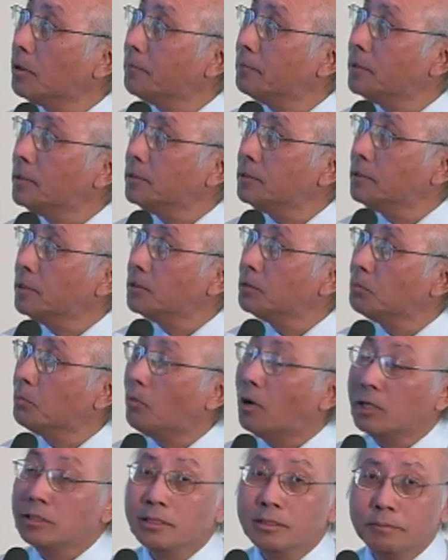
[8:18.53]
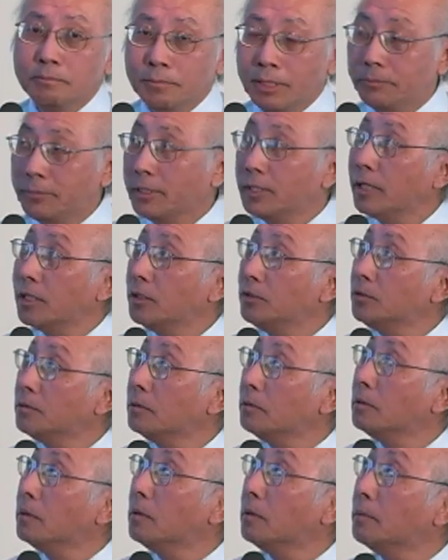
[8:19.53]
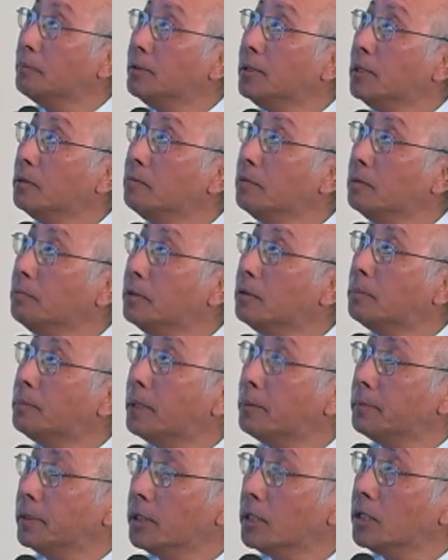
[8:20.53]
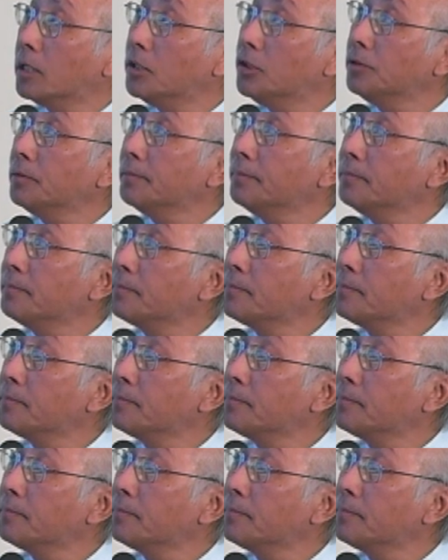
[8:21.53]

of this is one publication, a peer-reviewed publication.